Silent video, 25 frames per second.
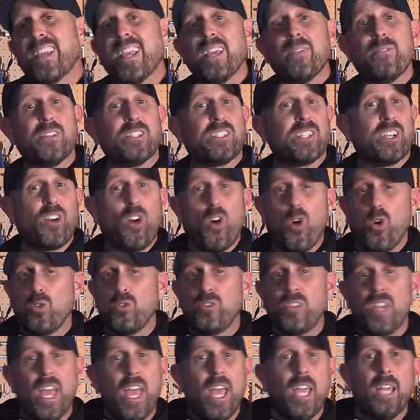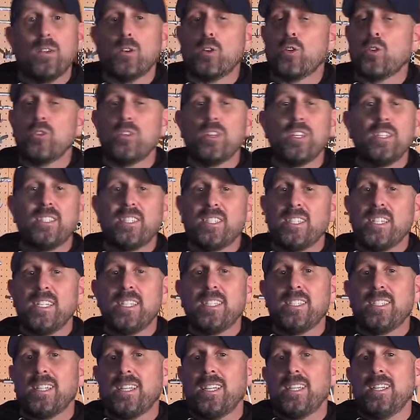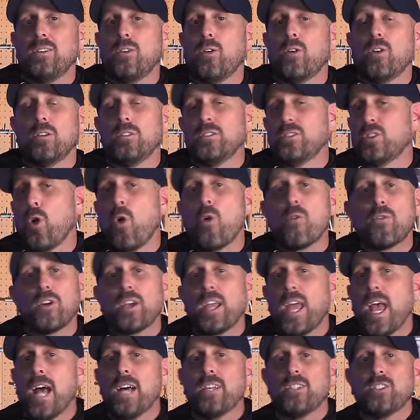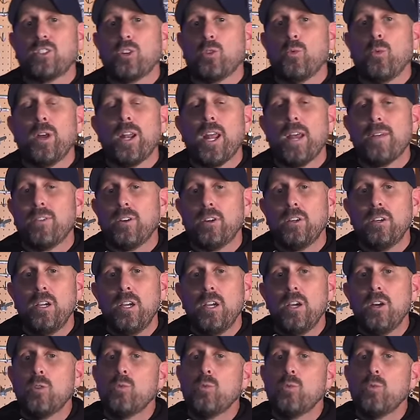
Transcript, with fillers: if it's a cold day, early season, or it's overcast or whatever,